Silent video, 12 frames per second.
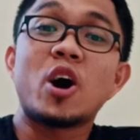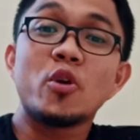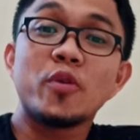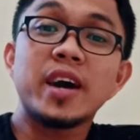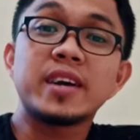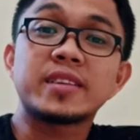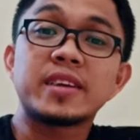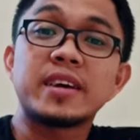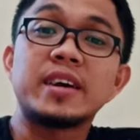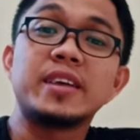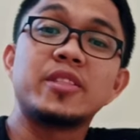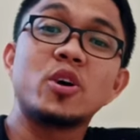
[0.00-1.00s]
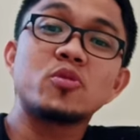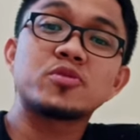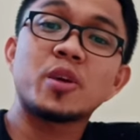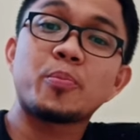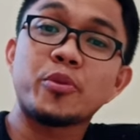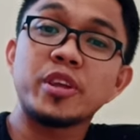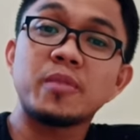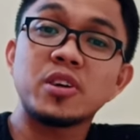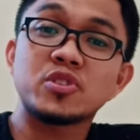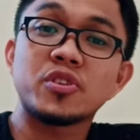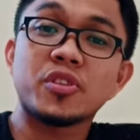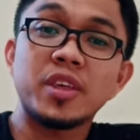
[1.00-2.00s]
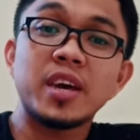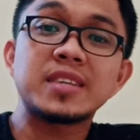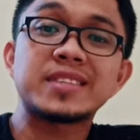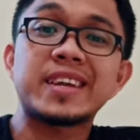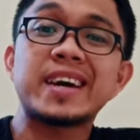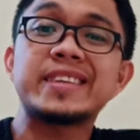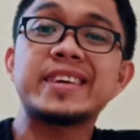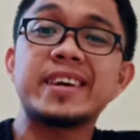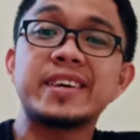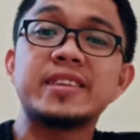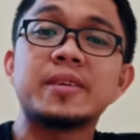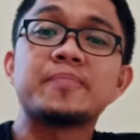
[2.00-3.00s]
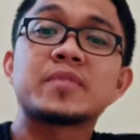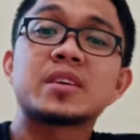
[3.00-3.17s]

Alright, and those are pretty much the things that I did